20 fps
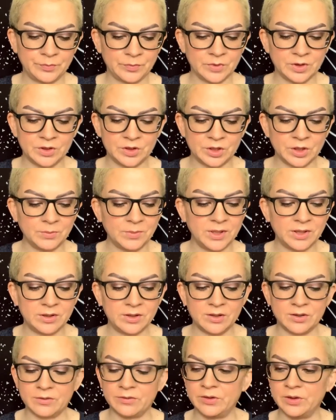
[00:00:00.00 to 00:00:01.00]
Show me the
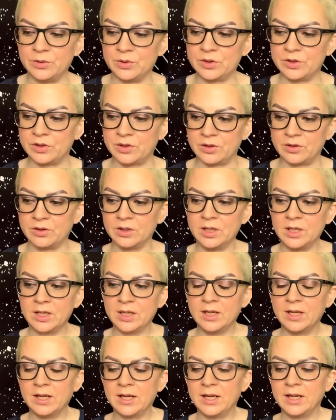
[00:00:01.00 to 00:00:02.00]
near future.
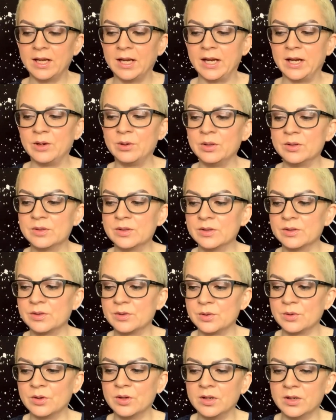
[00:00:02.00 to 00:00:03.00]
How does this
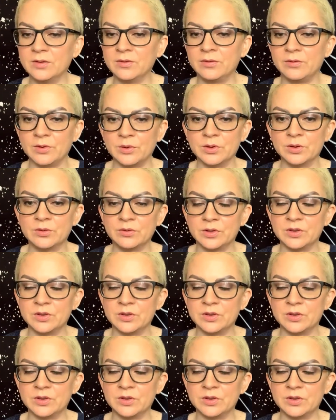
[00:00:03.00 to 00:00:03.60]
story unfold for